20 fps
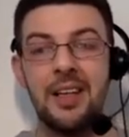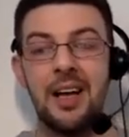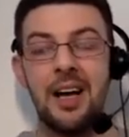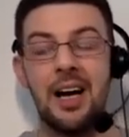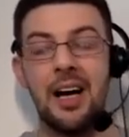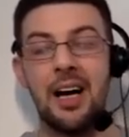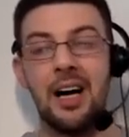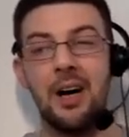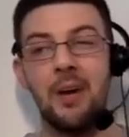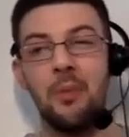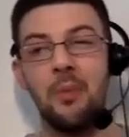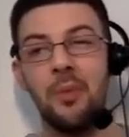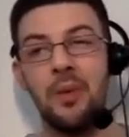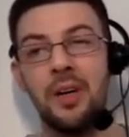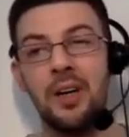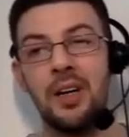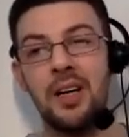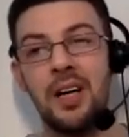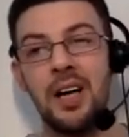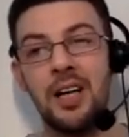Um,
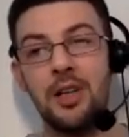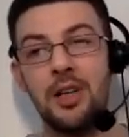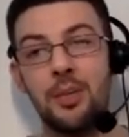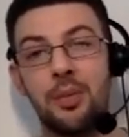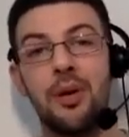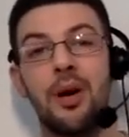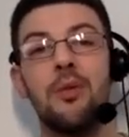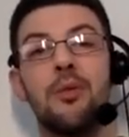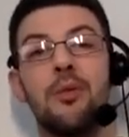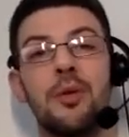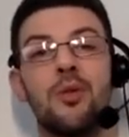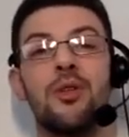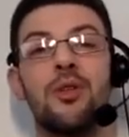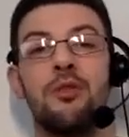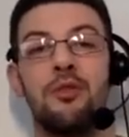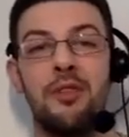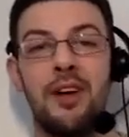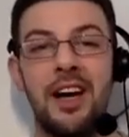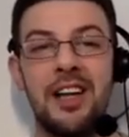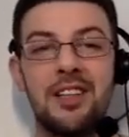and you're probably going to
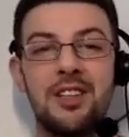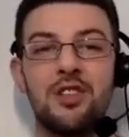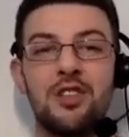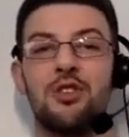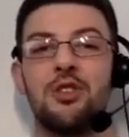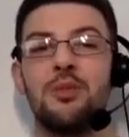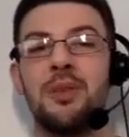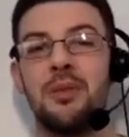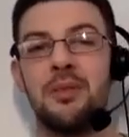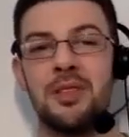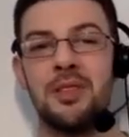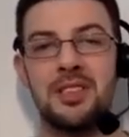find that you're going to be able